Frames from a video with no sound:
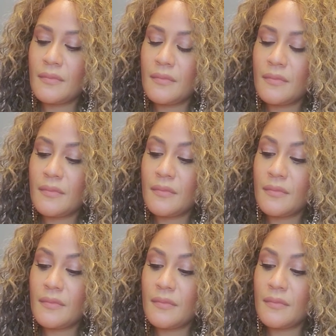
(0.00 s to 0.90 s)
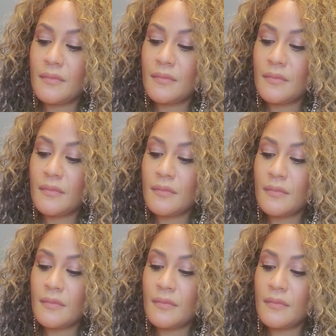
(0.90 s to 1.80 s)

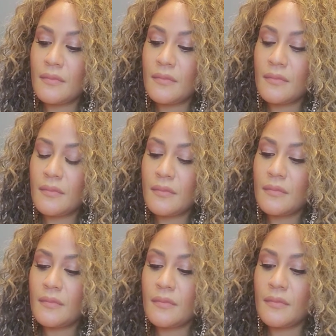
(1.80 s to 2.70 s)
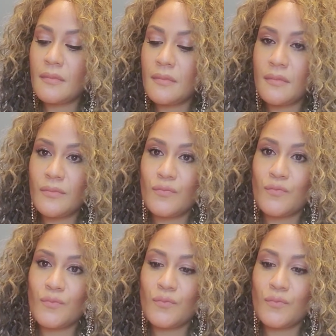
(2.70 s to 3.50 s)
Nobody speaks.